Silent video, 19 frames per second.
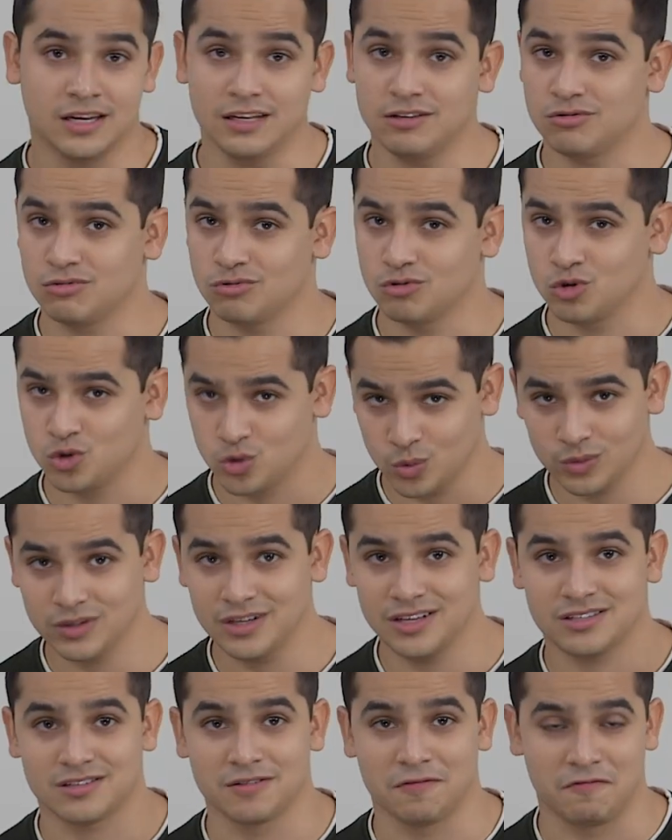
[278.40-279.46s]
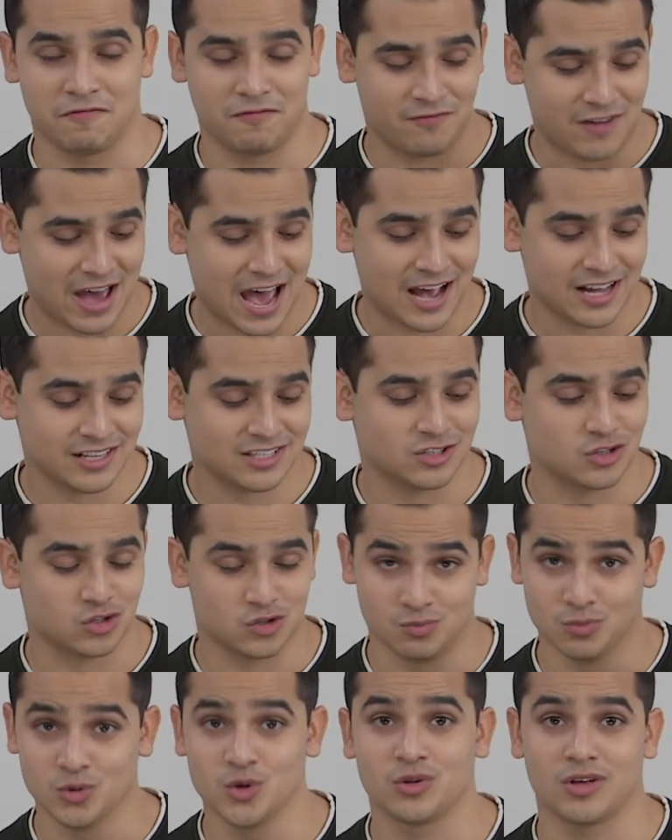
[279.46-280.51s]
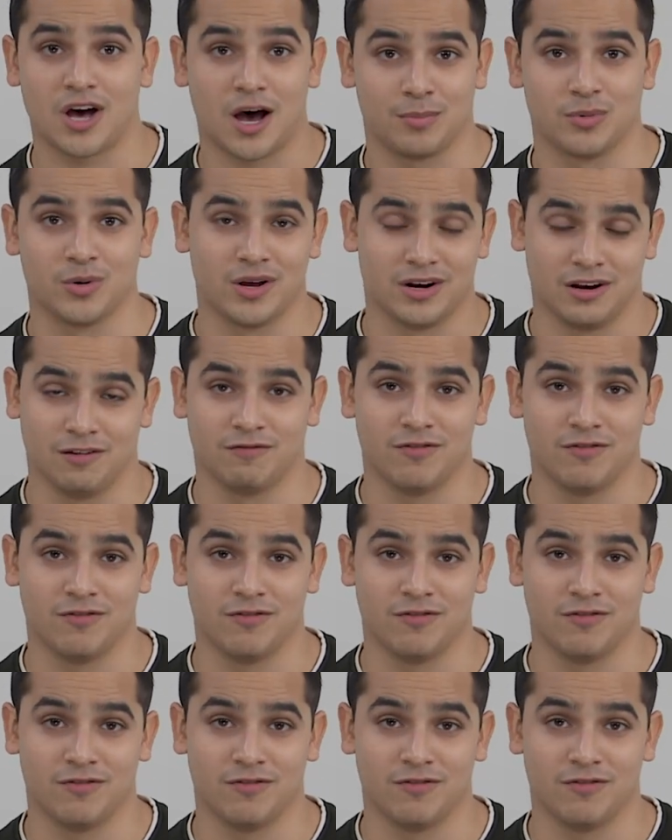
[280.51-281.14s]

It truly is a fast, smooth operating